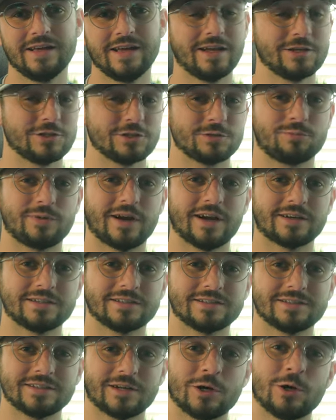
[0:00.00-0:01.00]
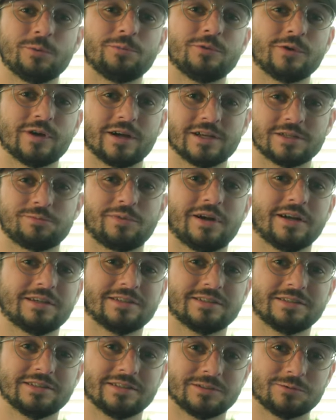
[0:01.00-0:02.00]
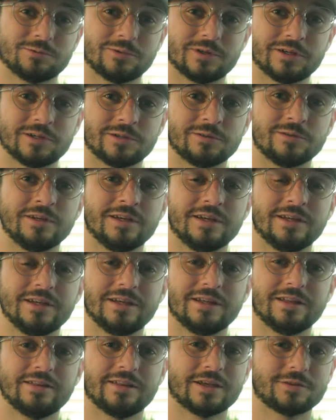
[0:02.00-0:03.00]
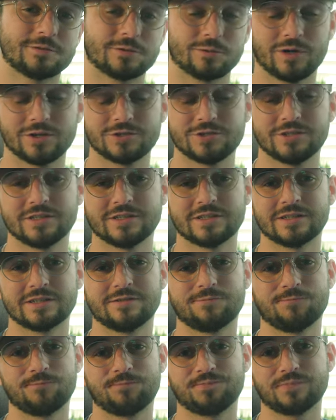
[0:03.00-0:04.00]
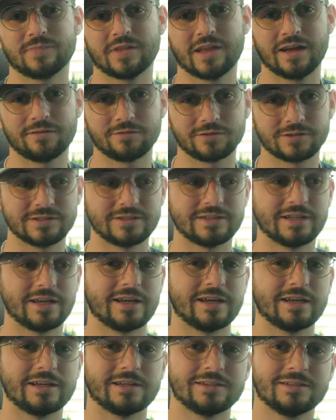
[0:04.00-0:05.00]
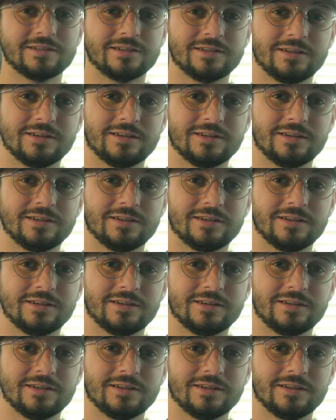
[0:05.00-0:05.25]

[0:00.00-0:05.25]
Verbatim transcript: and just practice and I hope you guys practice as well. Thanks for watching. Have a good day.